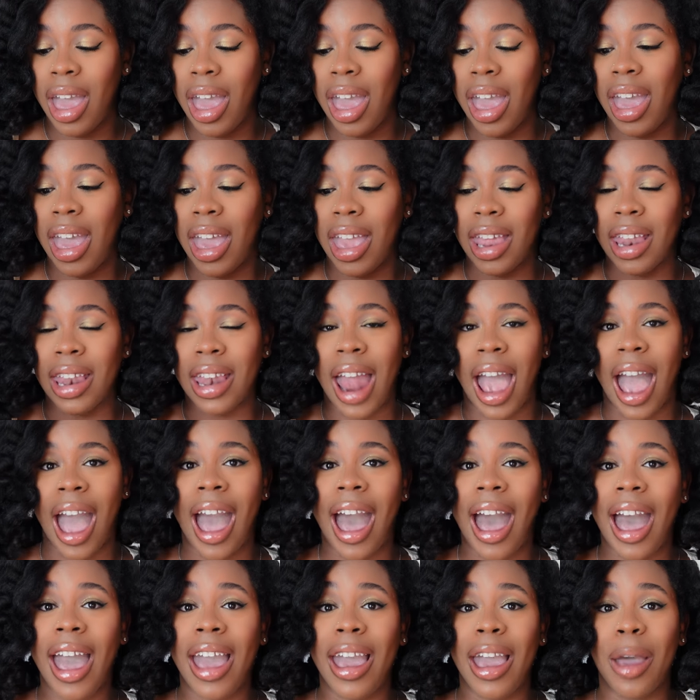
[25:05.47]
And
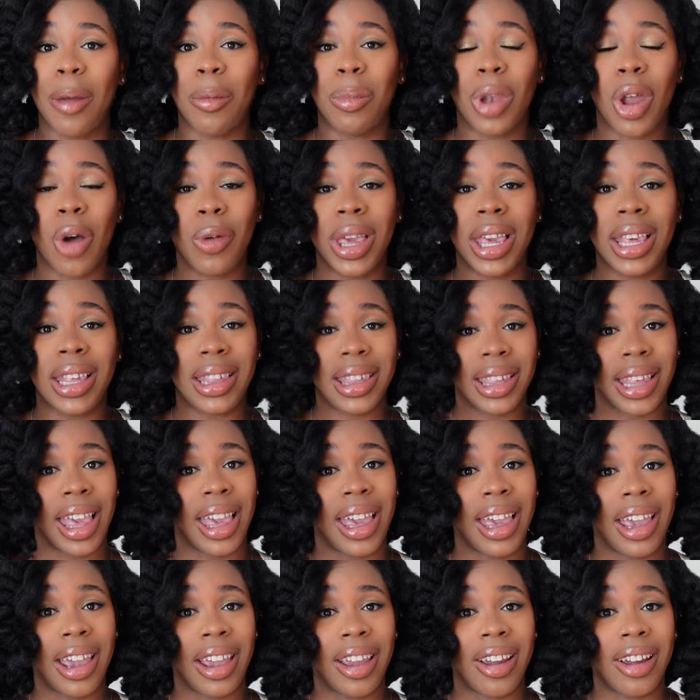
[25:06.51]
I am low-key
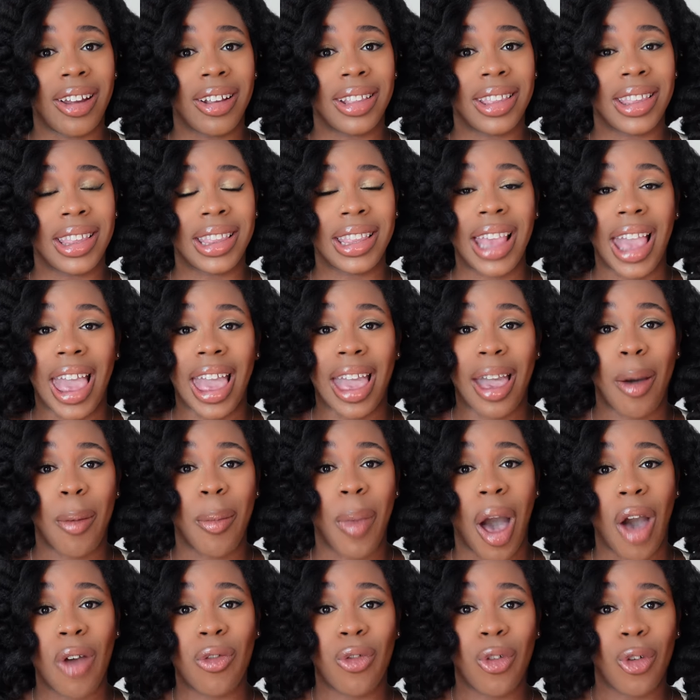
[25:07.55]
scared to take
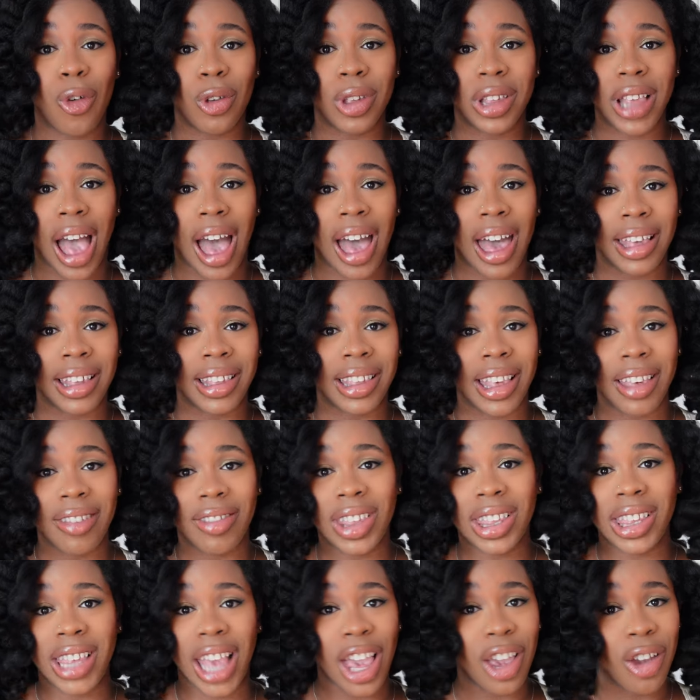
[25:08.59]
my full size of
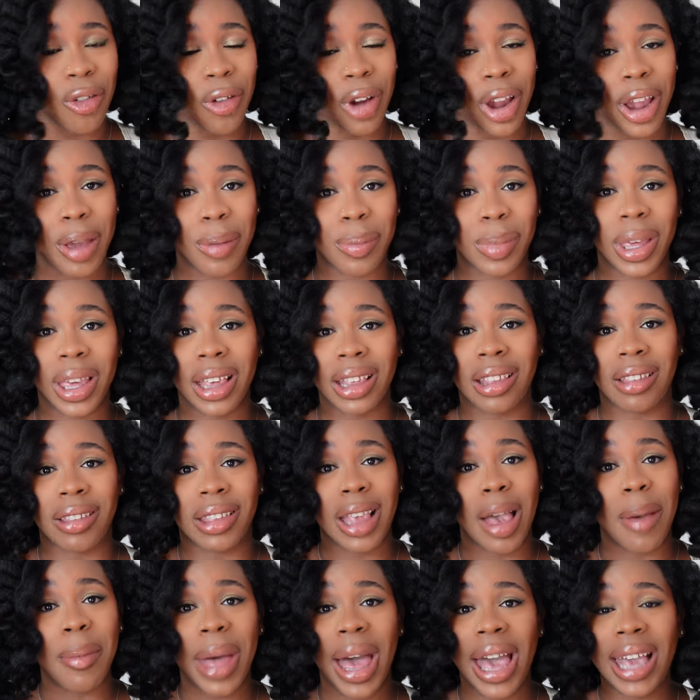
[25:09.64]
Cécred because if
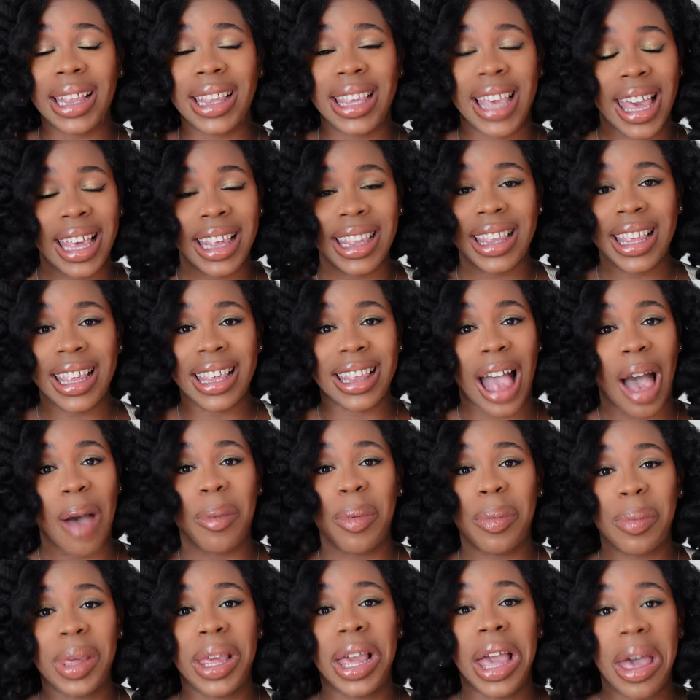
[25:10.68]
somebody takes this, I'm
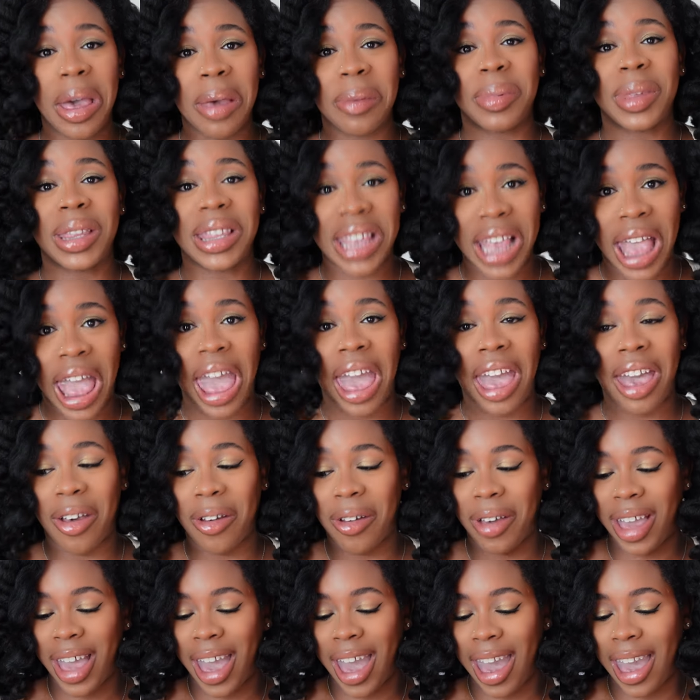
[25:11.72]
going to be upset,
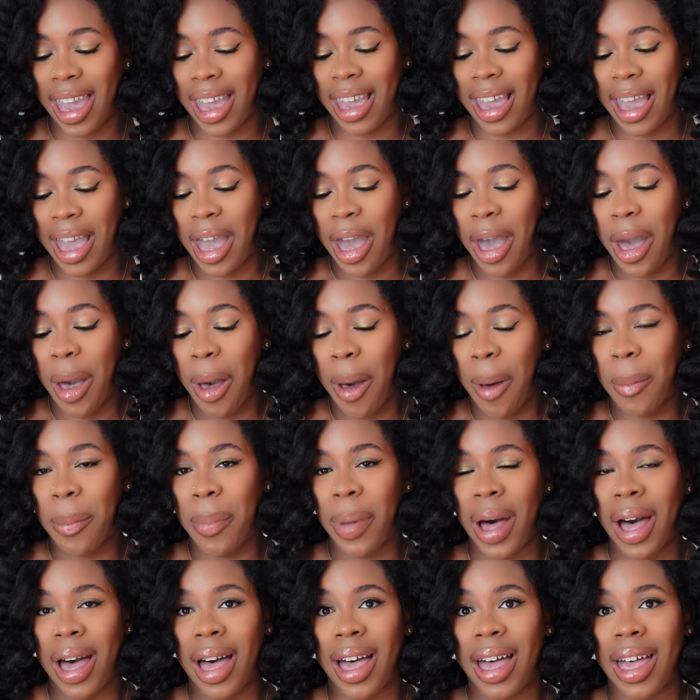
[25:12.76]
okay?
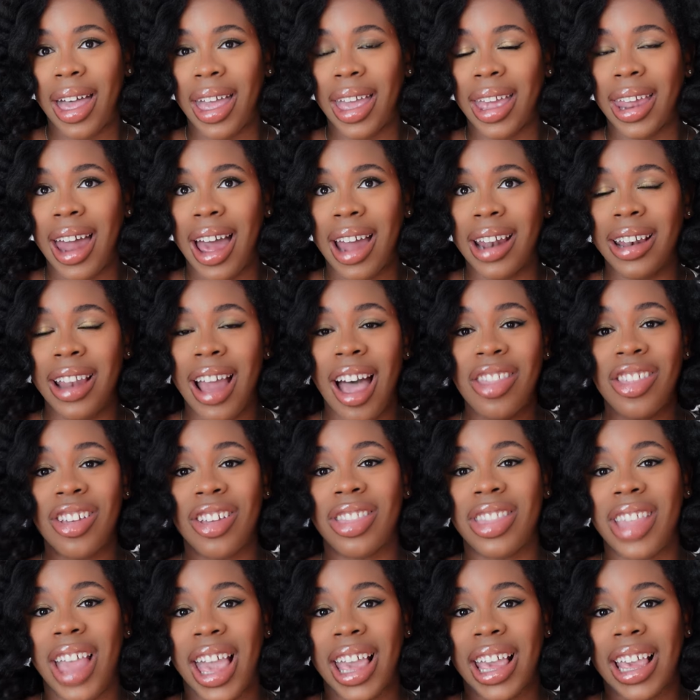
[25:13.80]
But another
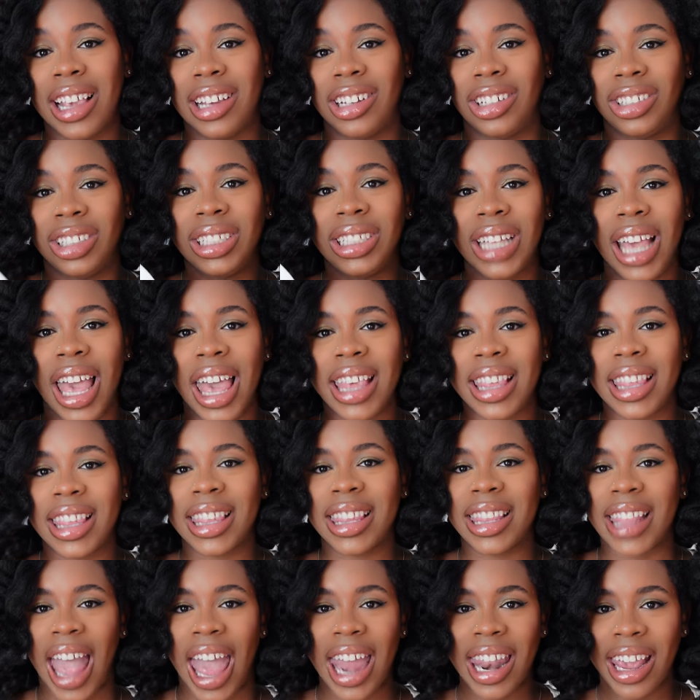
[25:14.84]
thing is just the
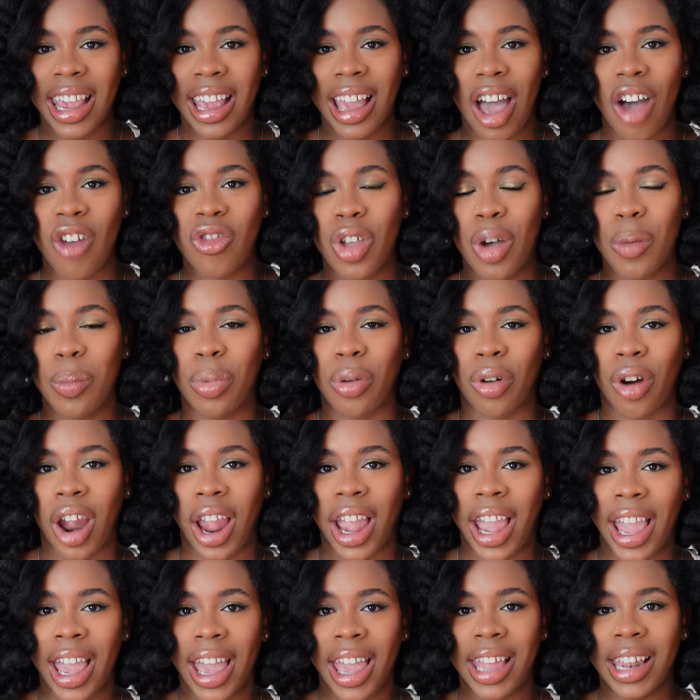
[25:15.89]
aesthetic of the
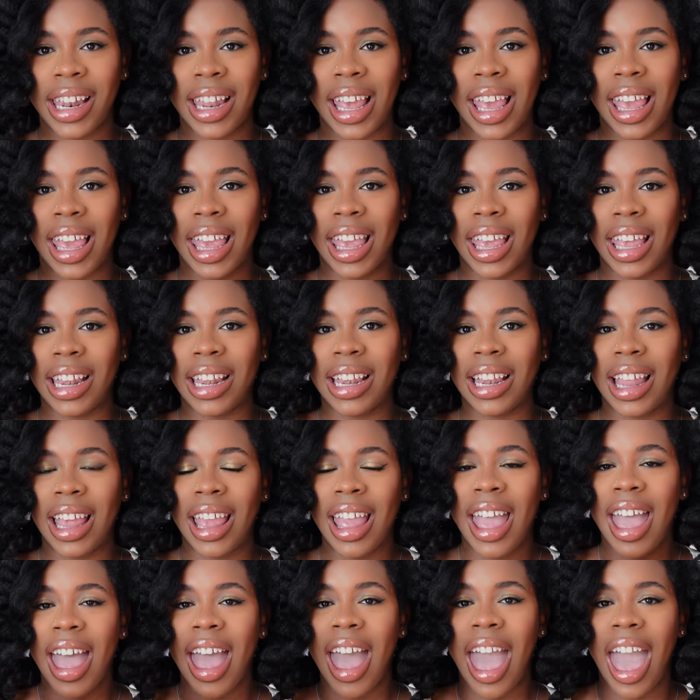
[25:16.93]
brand and
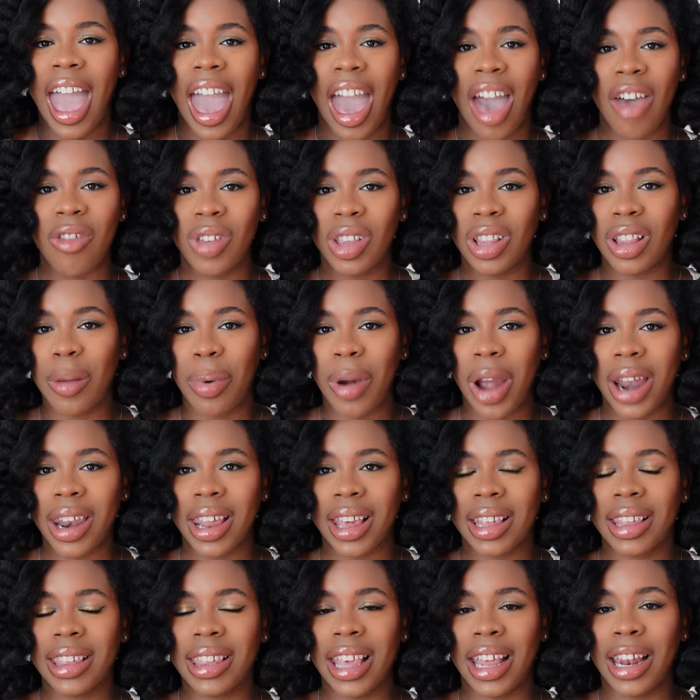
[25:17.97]
having the
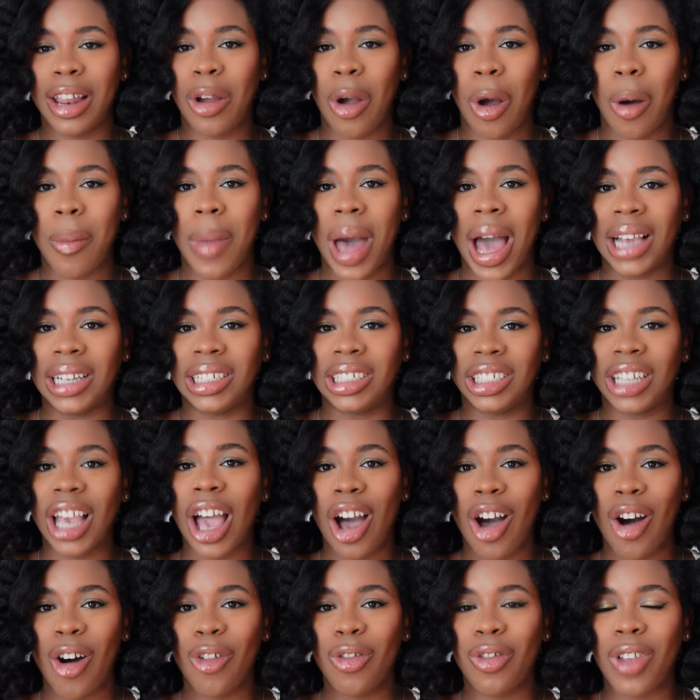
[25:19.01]
product sitting on my
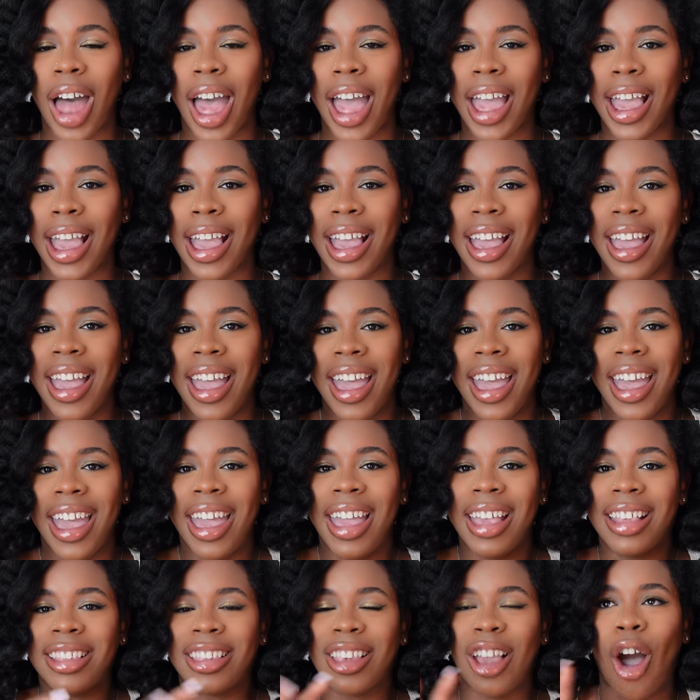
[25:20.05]
shelf, like,
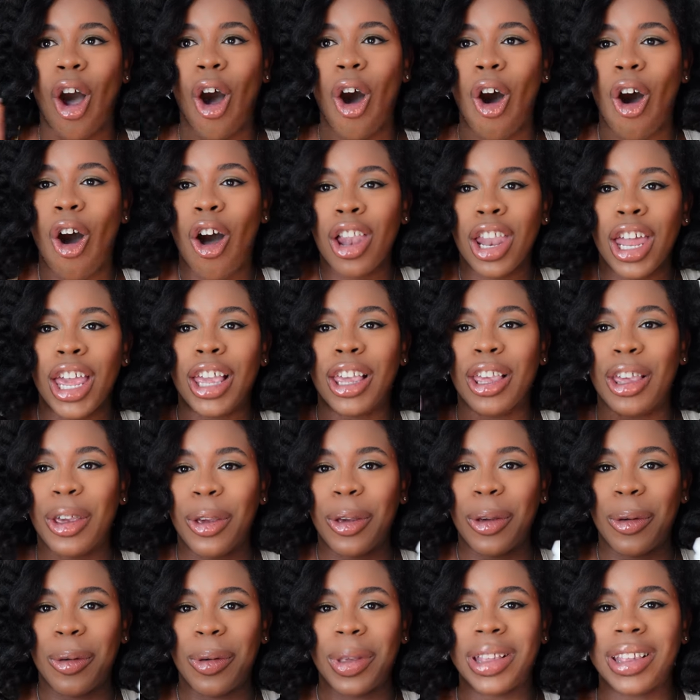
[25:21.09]
it's calling
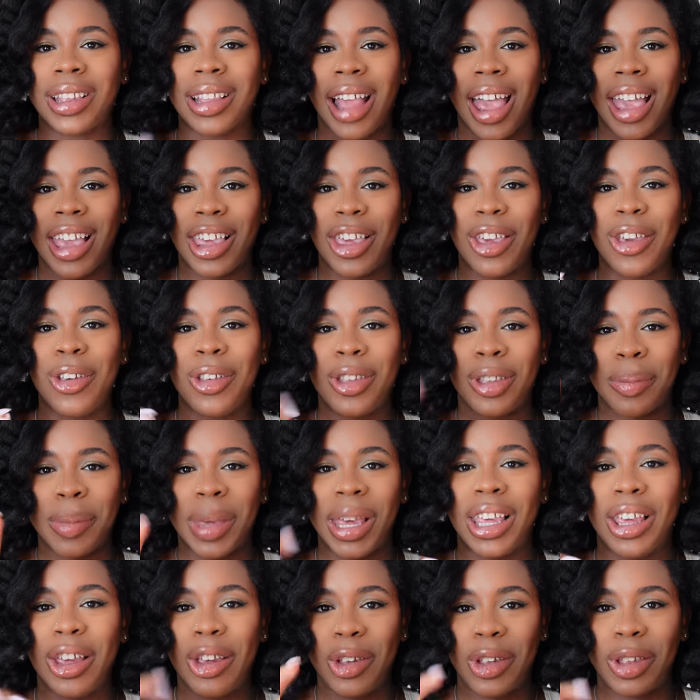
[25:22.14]
you. It's like, use
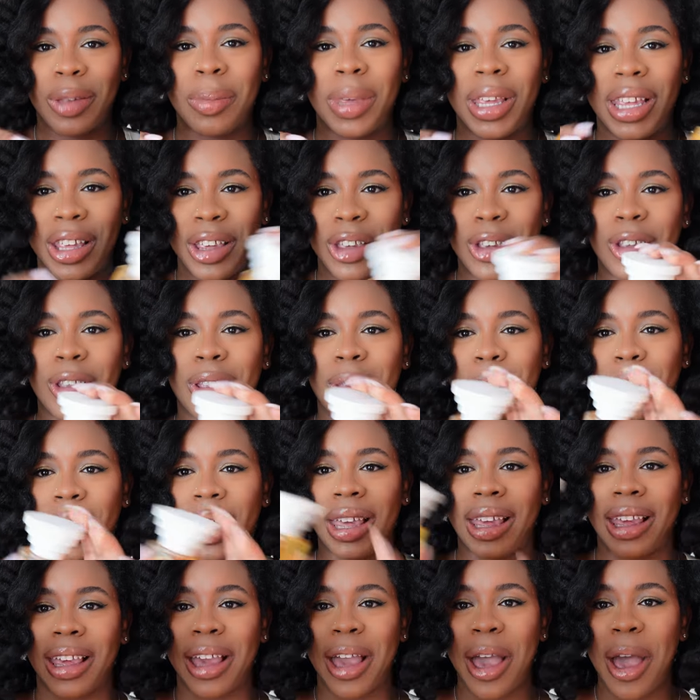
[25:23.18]
me, use me, use
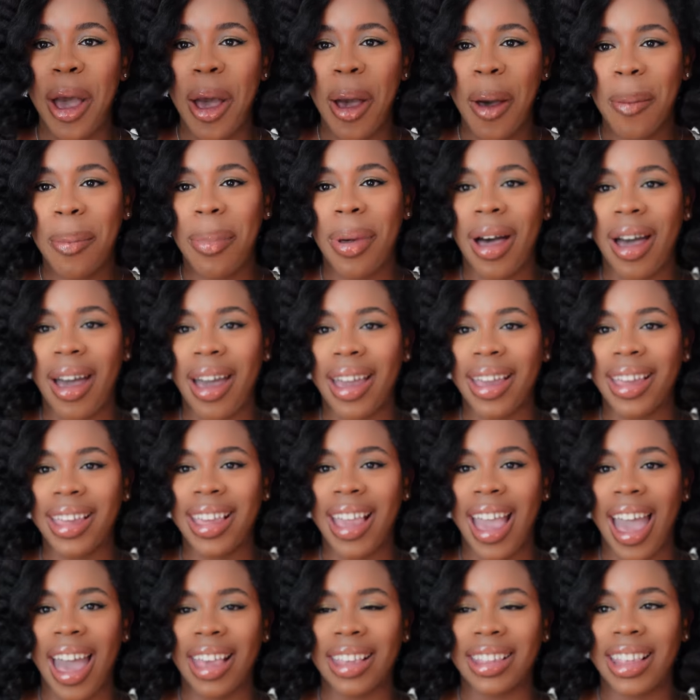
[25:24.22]
me. But
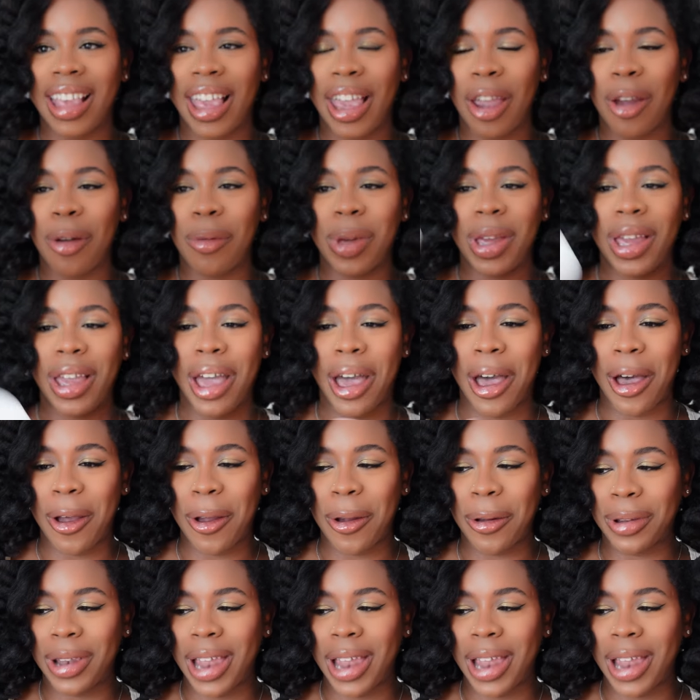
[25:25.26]
yes, here we go.